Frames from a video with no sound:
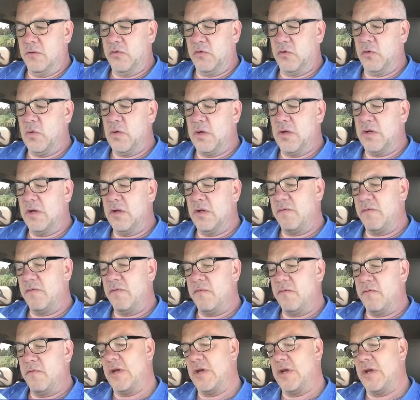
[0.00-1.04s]

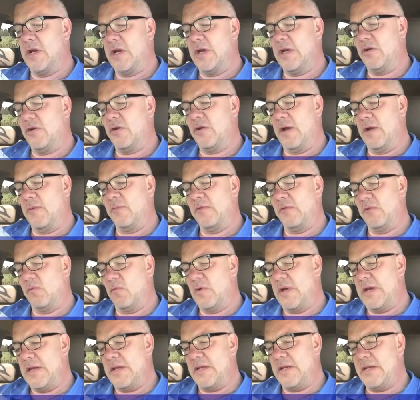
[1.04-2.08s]
249 grams in
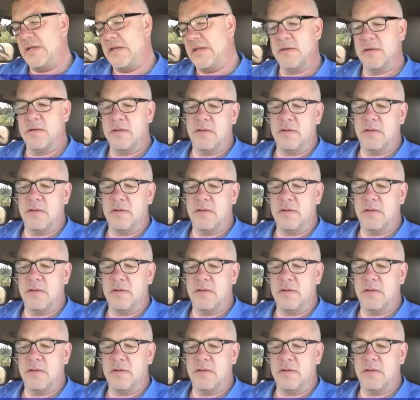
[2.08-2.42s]
weight.